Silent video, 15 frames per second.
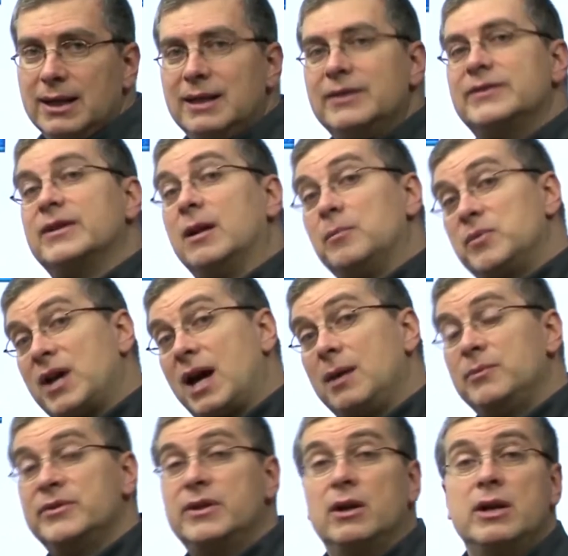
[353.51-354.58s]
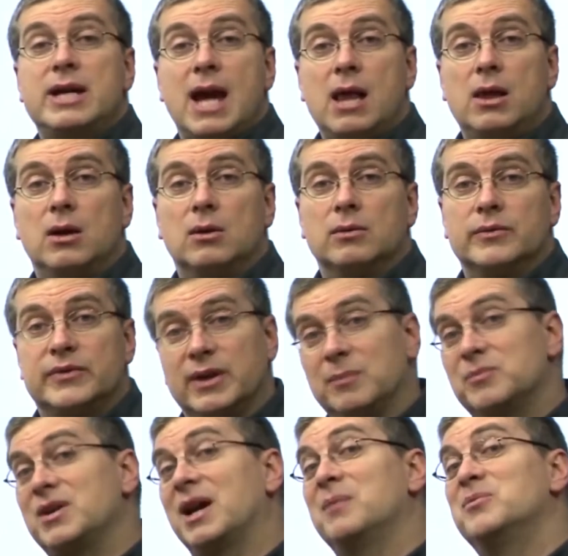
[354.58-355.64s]
Sometimes they're yellow.
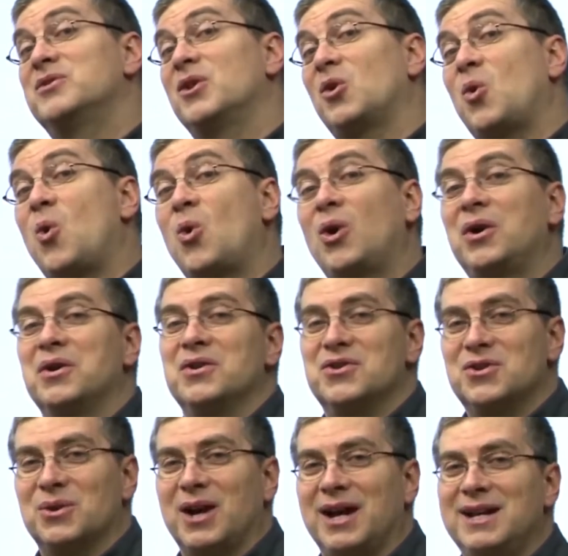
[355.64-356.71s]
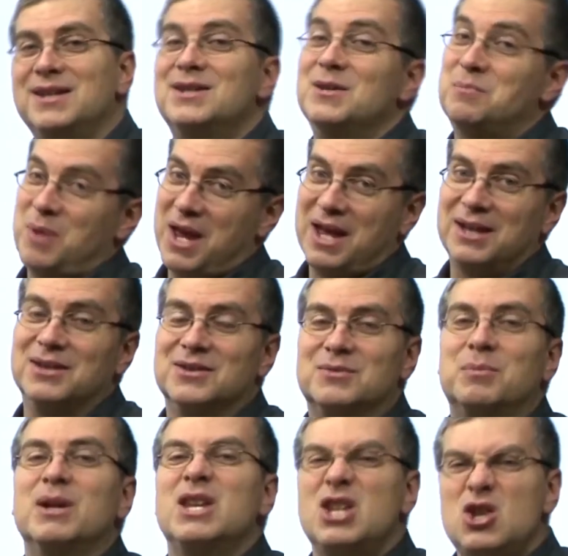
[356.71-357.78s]
Sometimes they're orange, right? Depends.
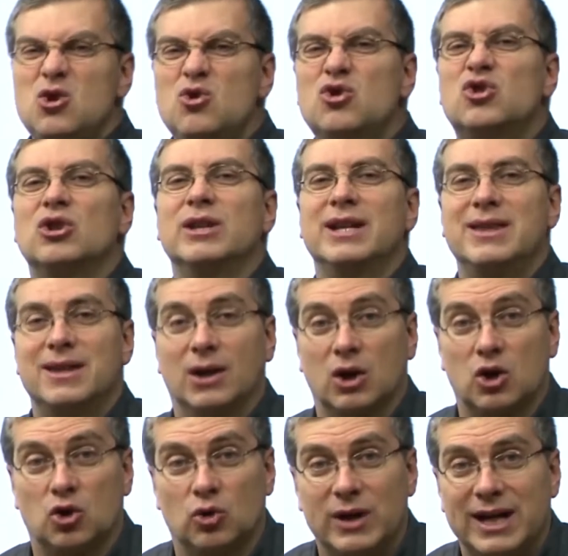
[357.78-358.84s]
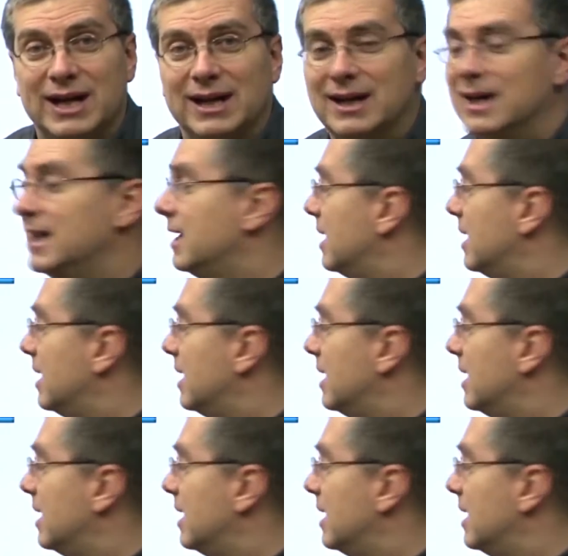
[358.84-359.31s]
But usually they're green.